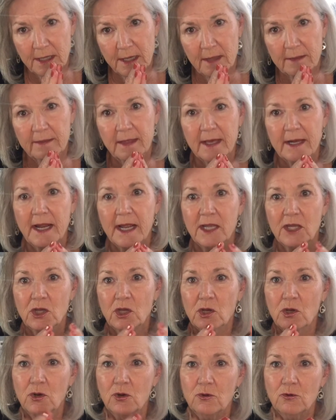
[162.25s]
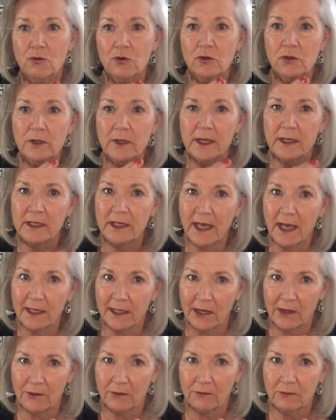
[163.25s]
that a cool
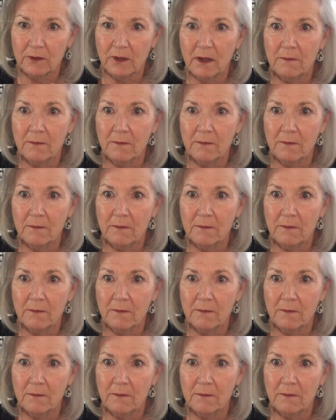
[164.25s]
yellow